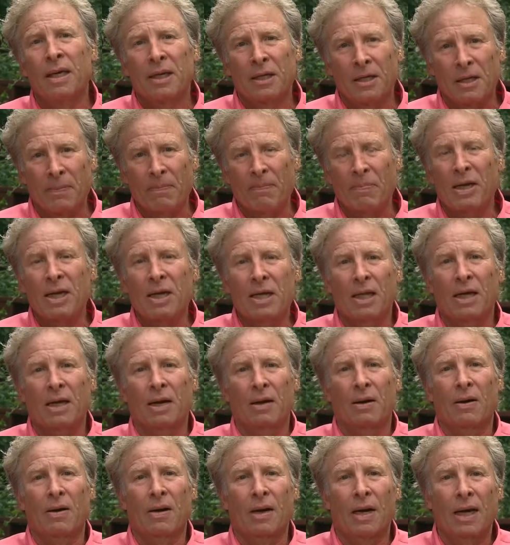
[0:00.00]
to be
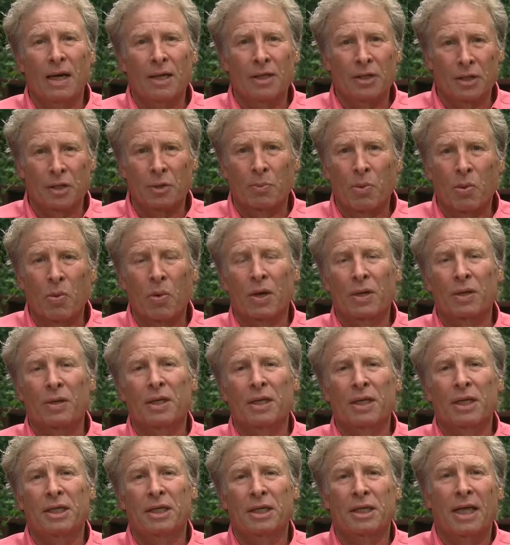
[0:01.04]
there and support
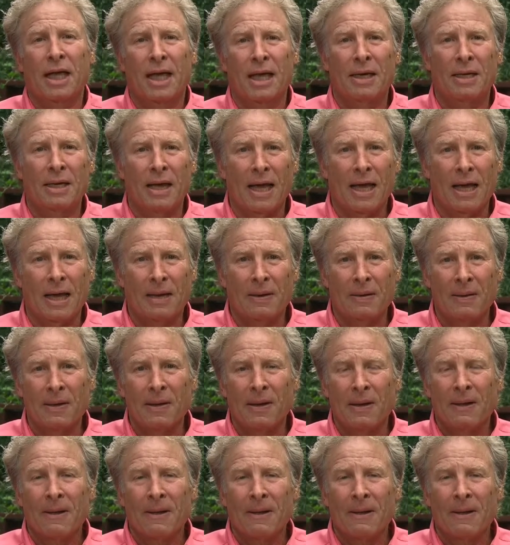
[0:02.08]
this and